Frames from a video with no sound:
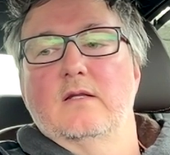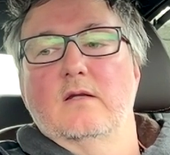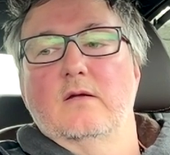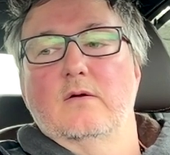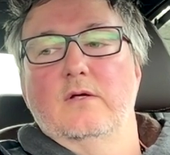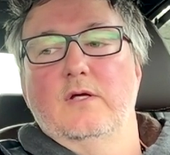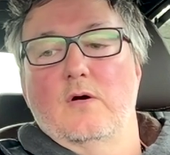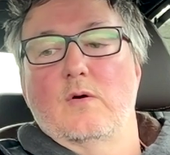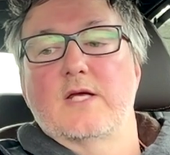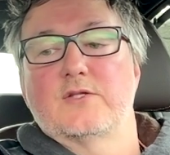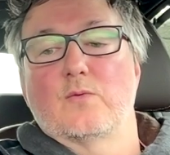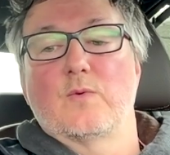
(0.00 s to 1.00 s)
And,
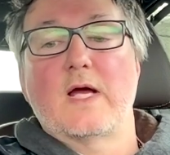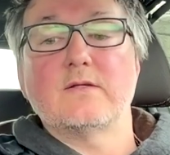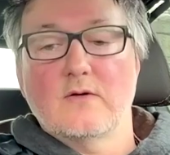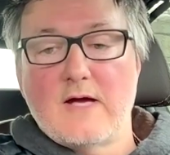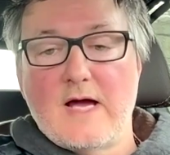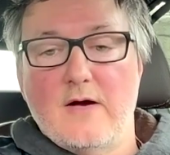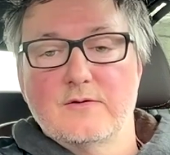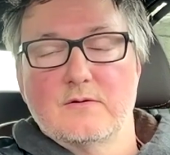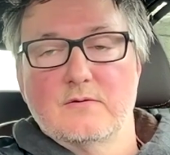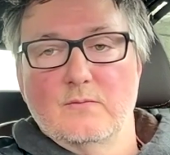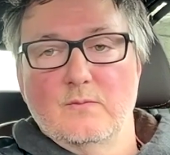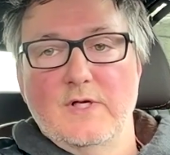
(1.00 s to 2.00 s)
as a rental
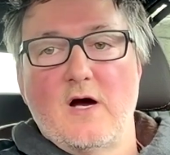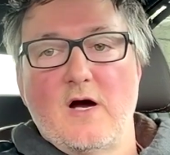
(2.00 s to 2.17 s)
house,